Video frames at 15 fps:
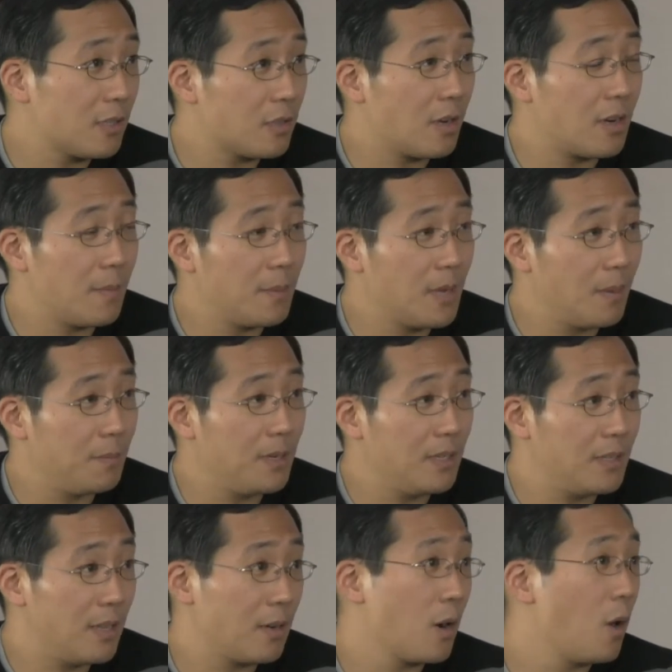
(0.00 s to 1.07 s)
startup
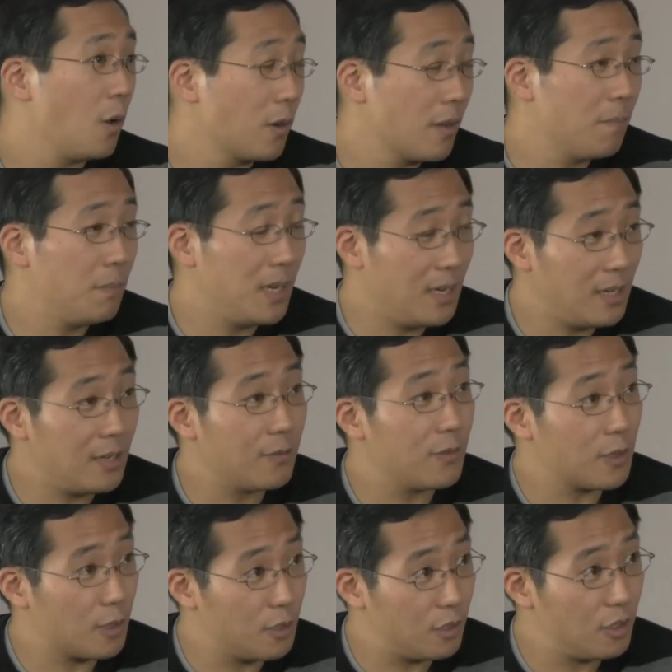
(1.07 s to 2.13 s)
companies that are all competing
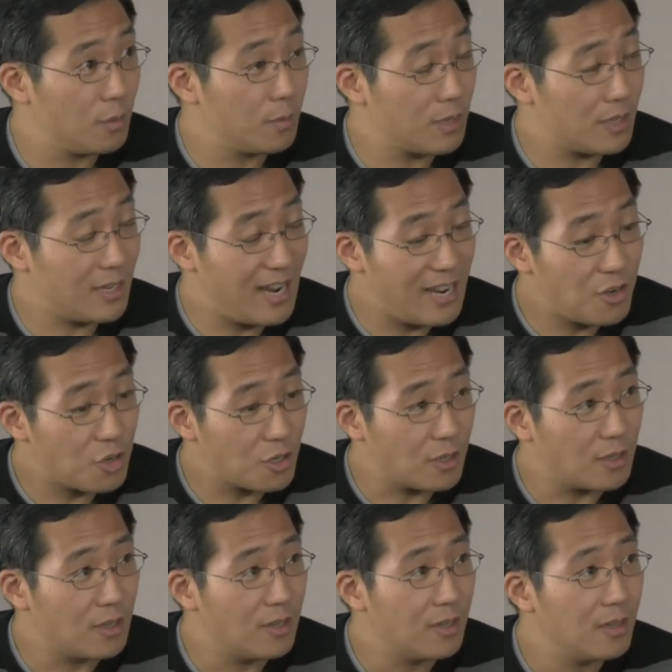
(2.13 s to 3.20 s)
for consumer
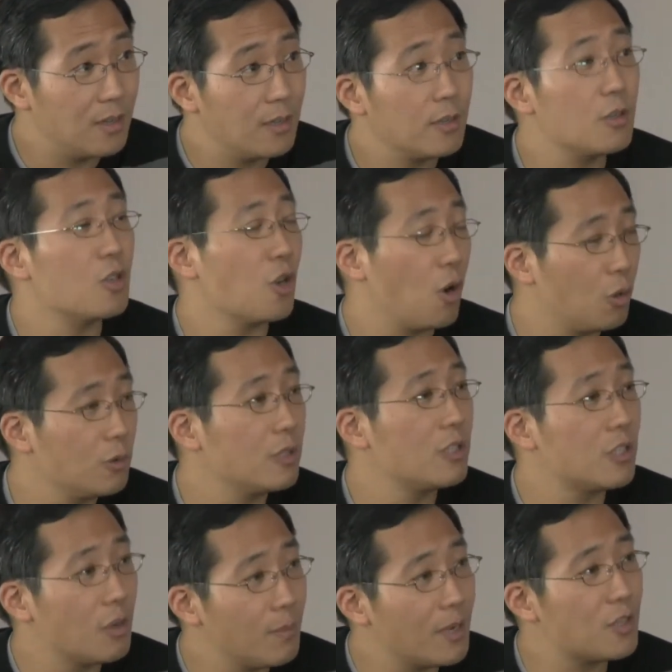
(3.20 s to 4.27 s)
attention, there's only
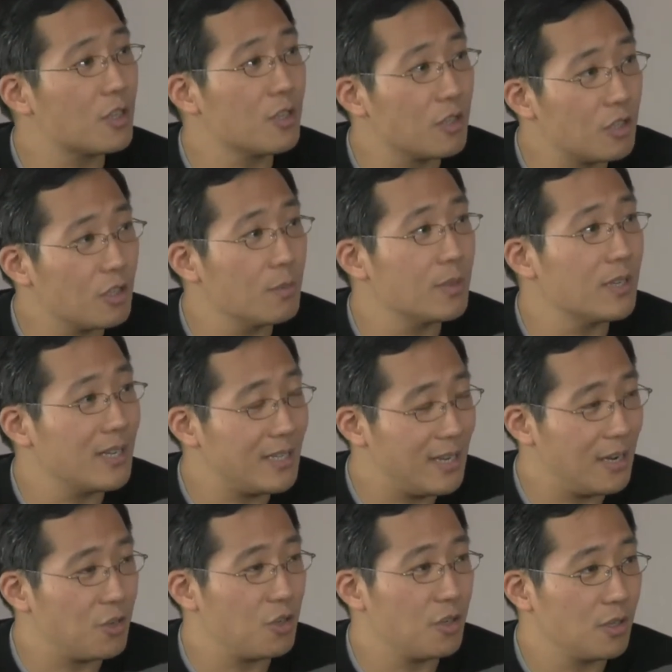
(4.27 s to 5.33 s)
so much consumer
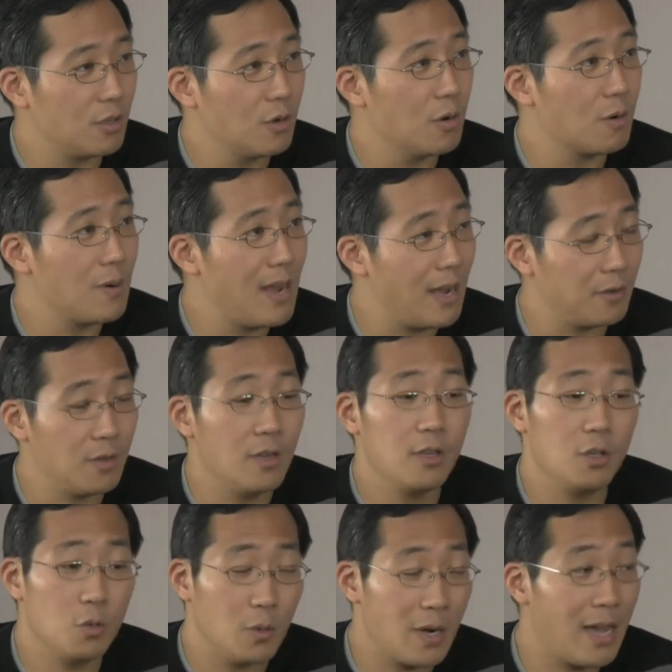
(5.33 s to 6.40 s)
attention to go around.
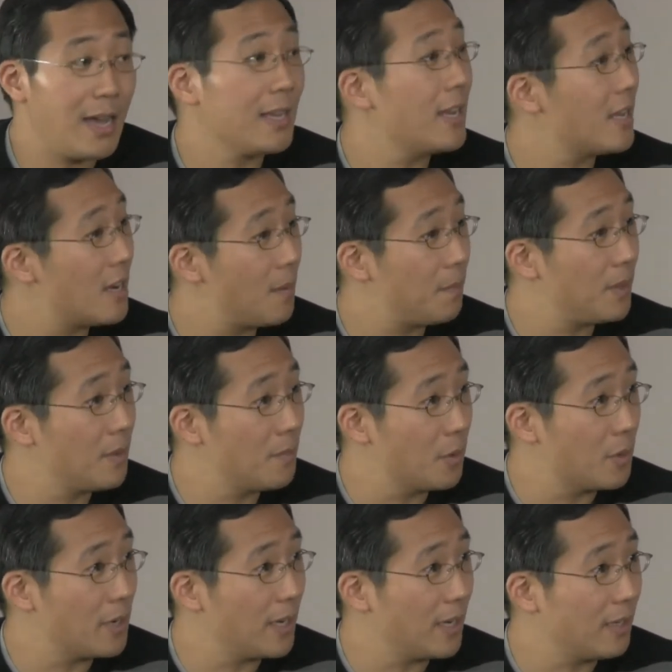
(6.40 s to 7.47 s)
You and I get up in the
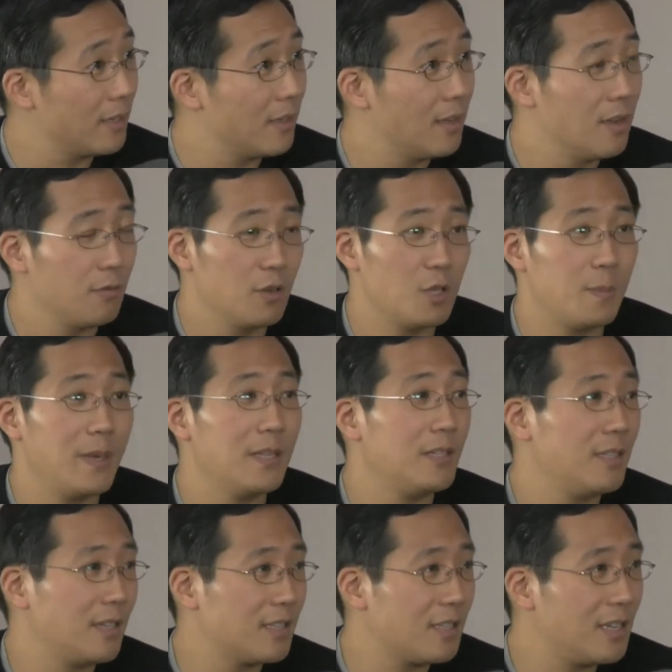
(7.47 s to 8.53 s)
morning we spend
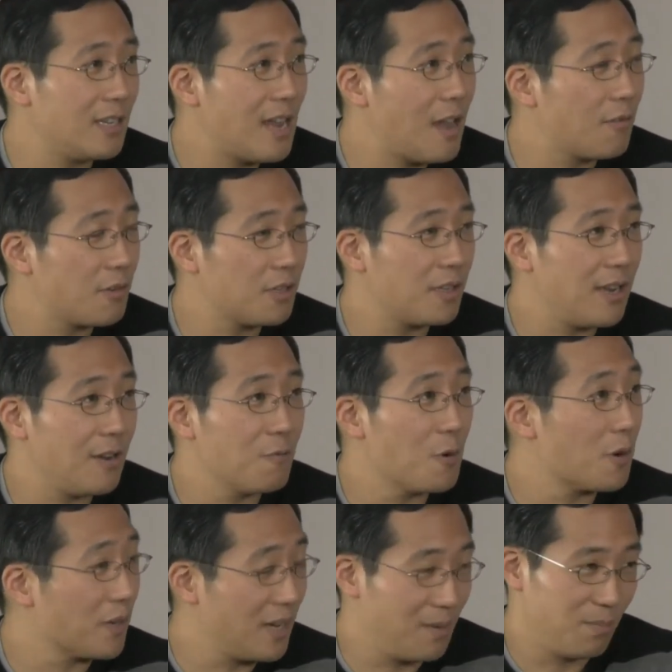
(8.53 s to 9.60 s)
16 hours a day
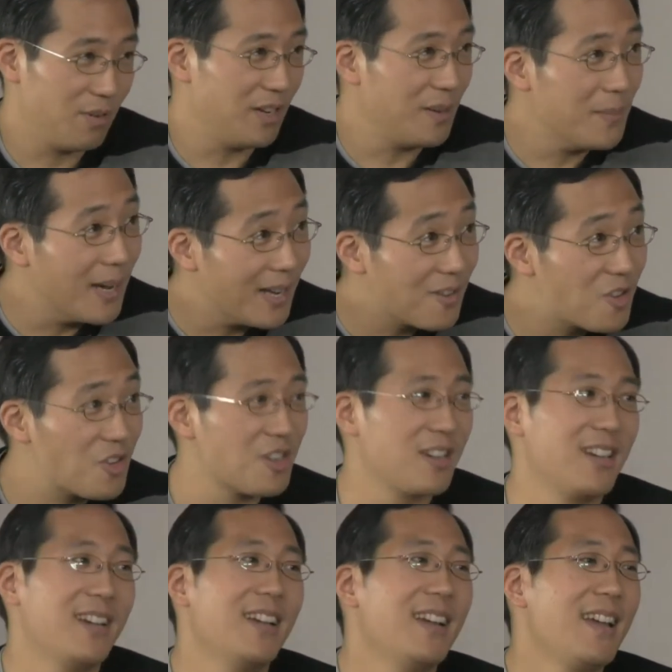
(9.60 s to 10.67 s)
working pretty much.
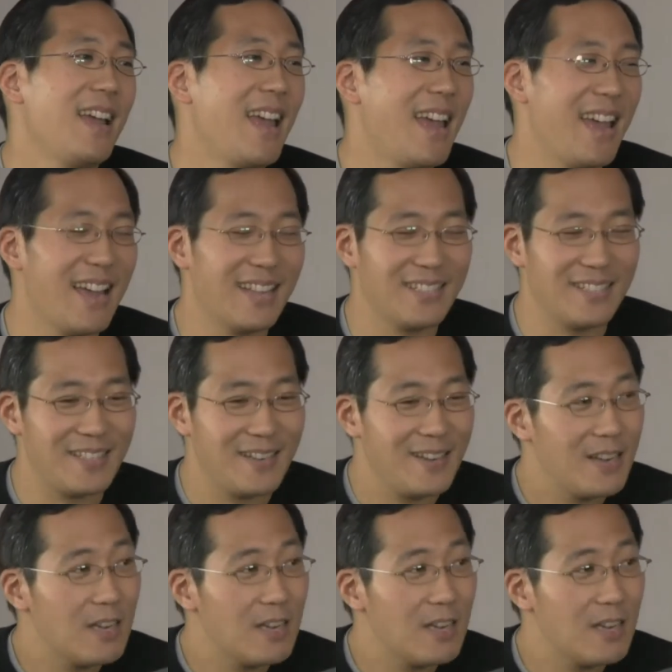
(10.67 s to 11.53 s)
and